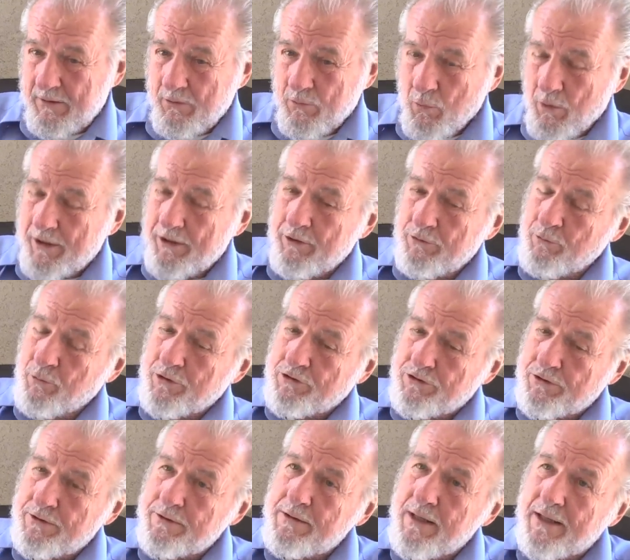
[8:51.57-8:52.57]
way in
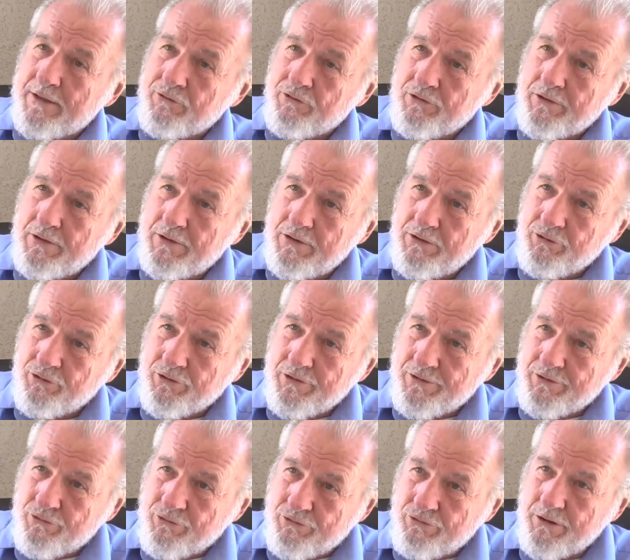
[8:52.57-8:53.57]
which the Nazis
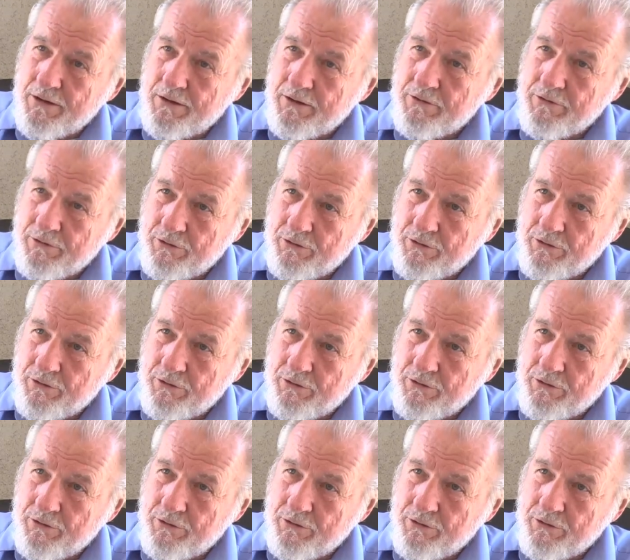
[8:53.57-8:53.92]
treated